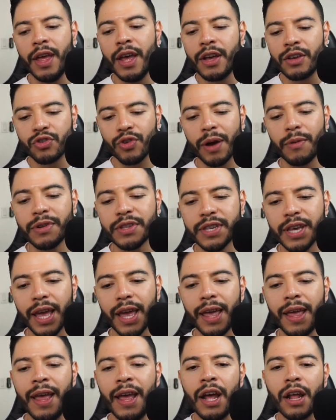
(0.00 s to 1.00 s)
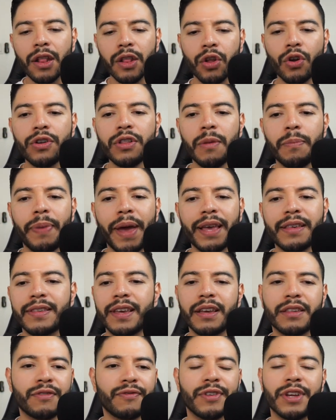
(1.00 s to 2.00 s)
So I would say learn the
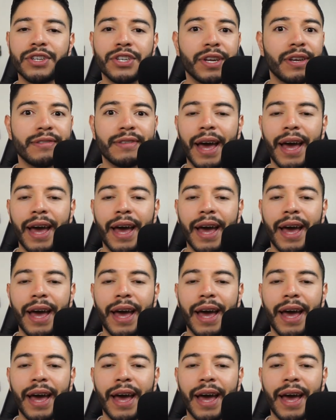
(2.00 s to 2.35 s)
basics such as,